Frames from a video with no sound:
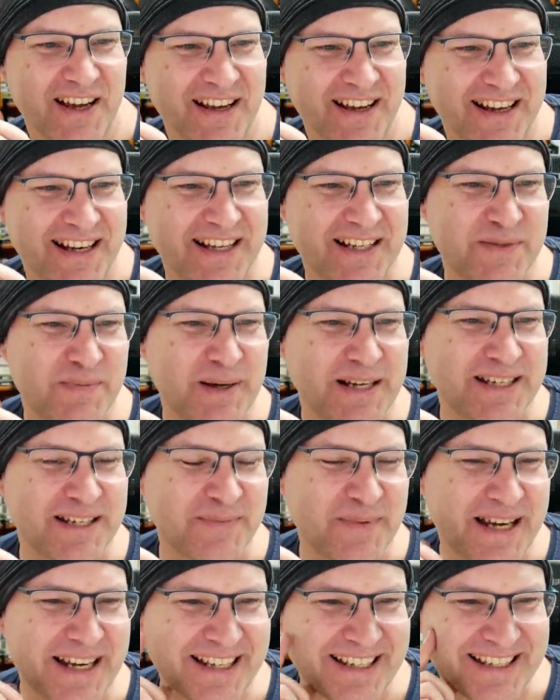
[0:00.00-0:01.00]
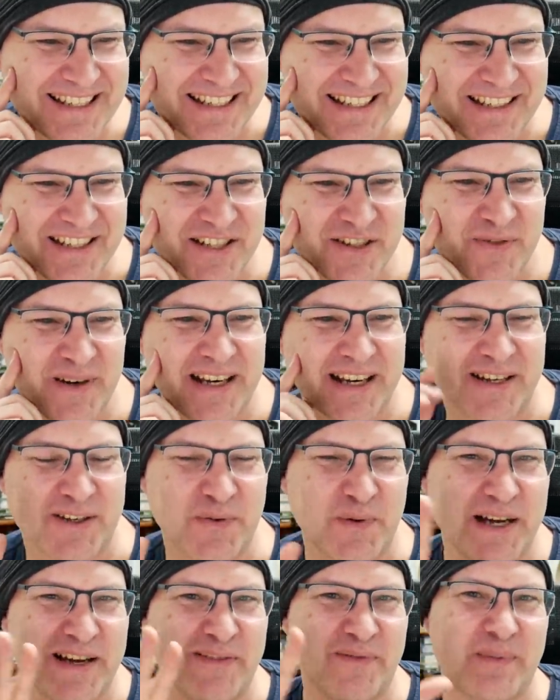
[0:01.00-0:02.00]
unexpected maker said just ran
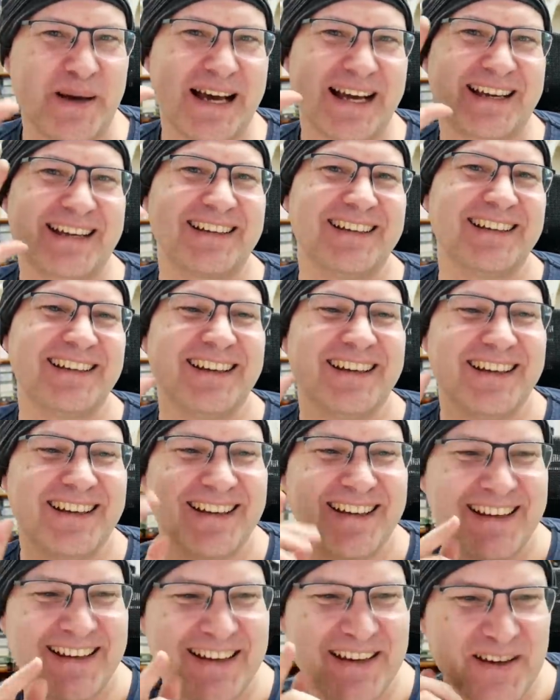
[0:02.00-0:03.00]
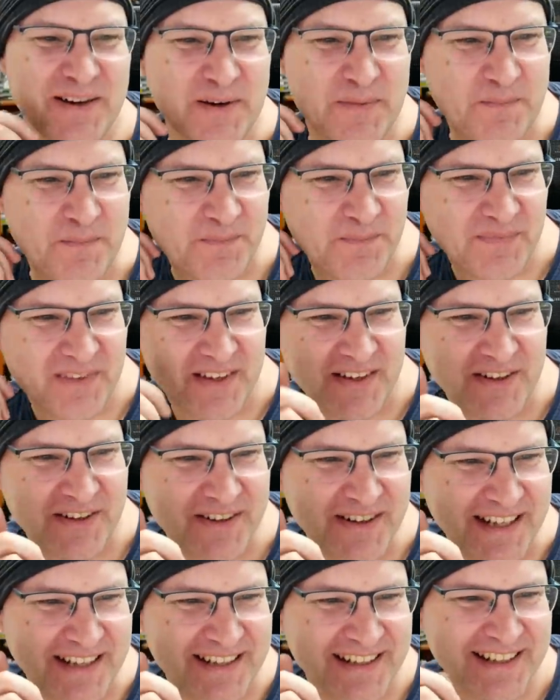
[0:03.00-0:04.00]
into wave back. Um, all
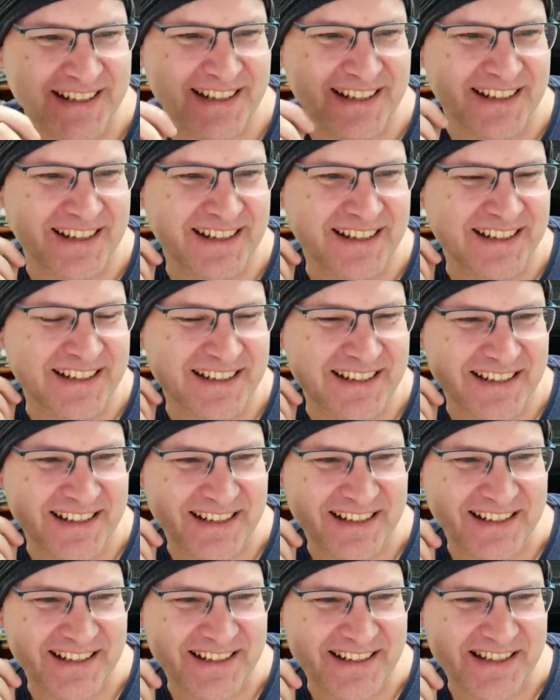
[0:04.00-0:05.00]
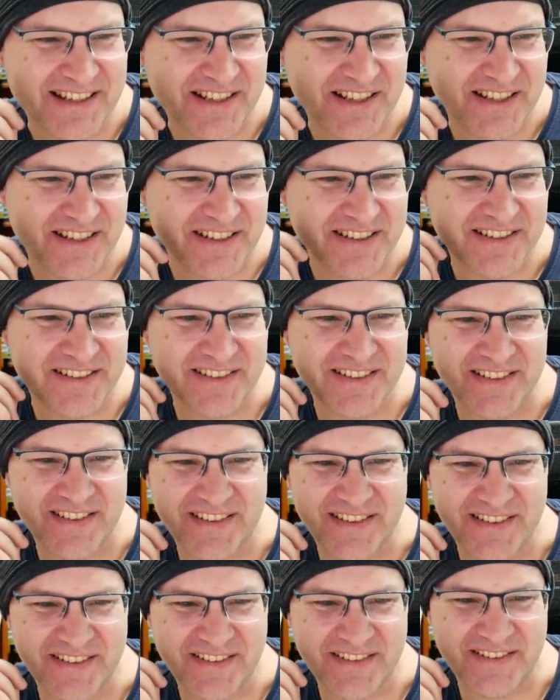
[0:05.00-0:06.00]
right. So
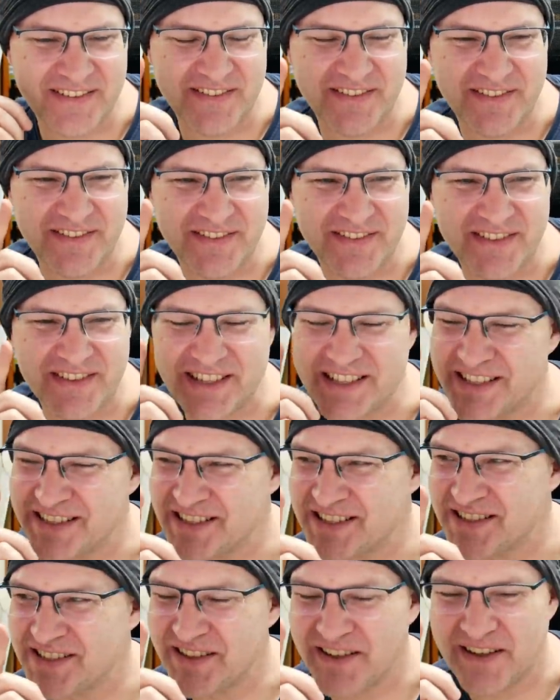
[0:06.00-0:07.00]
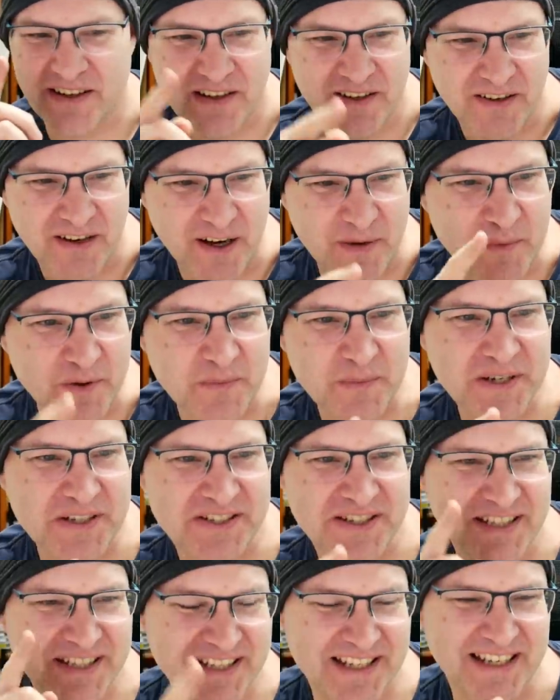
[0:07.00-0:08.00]
there's. I'm
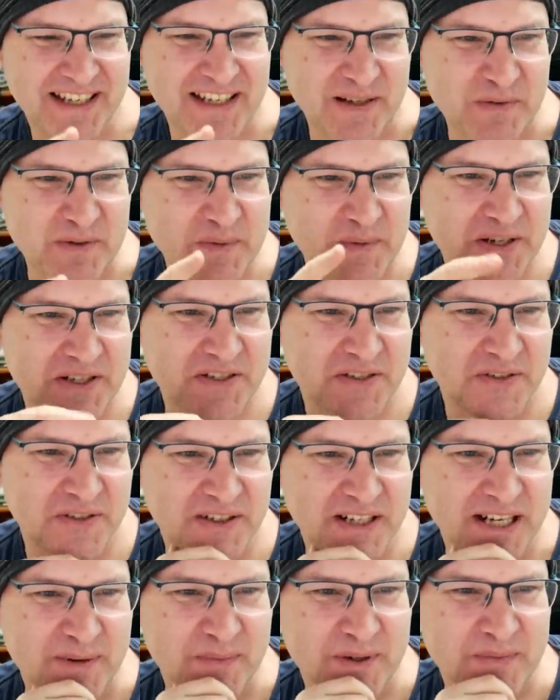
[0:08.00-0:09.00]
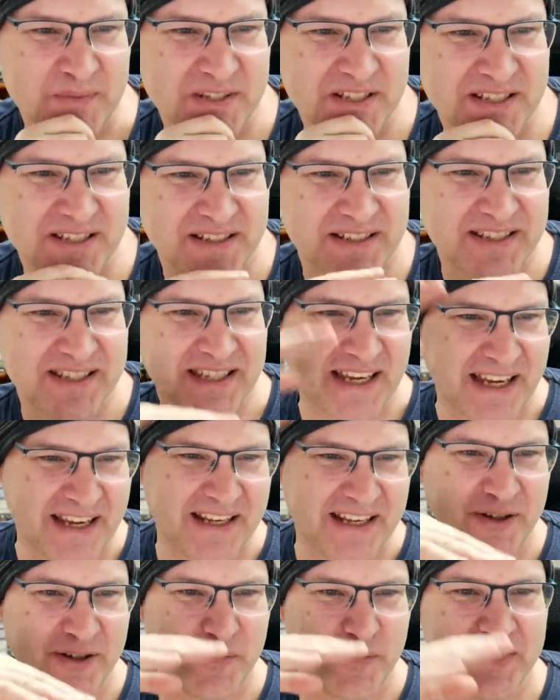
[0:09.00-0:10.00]
almost at the end. I'm almost caught up. I'm just
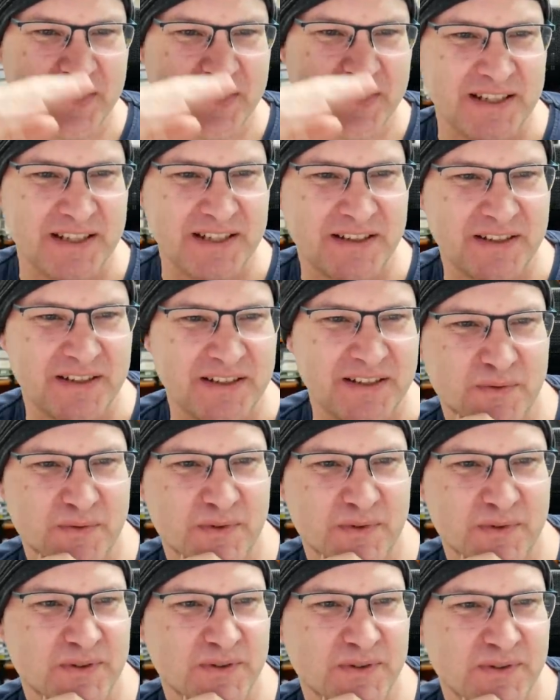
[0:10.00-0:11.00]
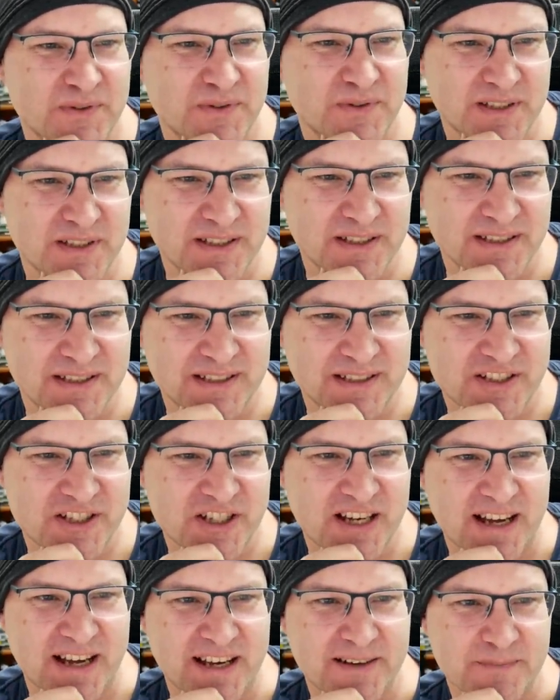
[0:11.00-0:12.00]
scanning quickly through the
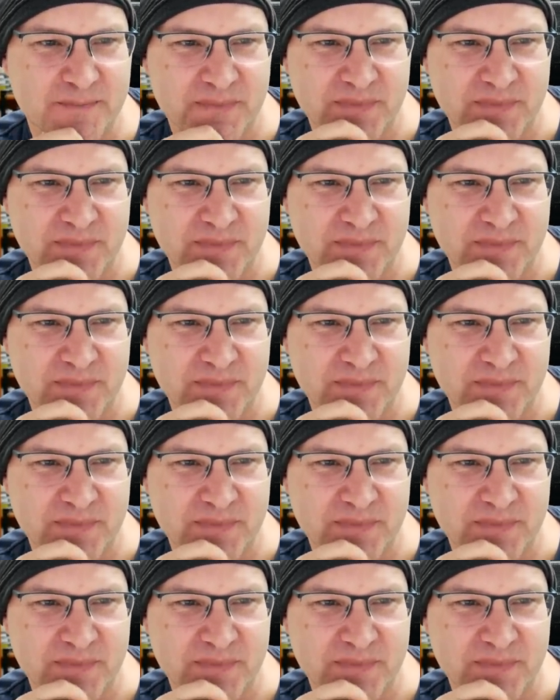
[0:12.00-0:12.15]
chat.